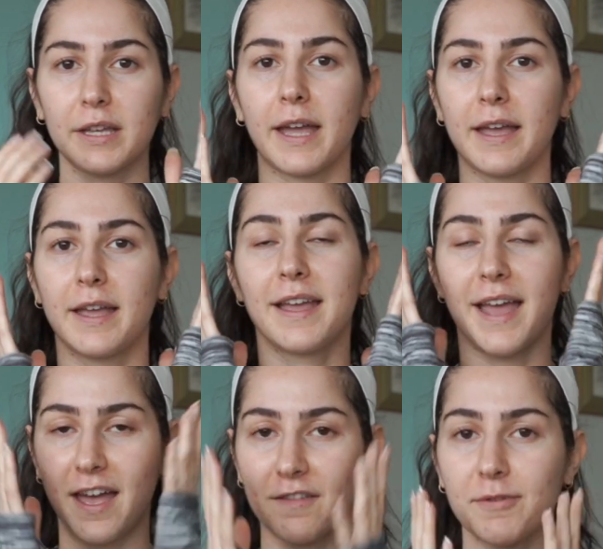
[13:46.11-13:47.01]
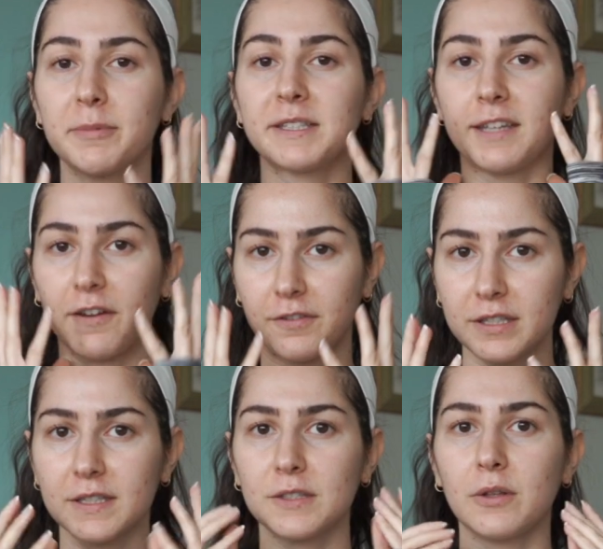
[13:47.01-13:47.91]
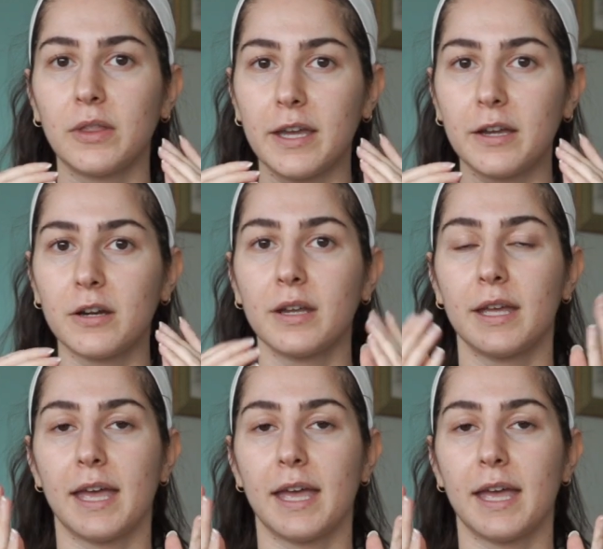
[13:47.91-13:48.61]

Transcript: Like F-Balm is definitely still there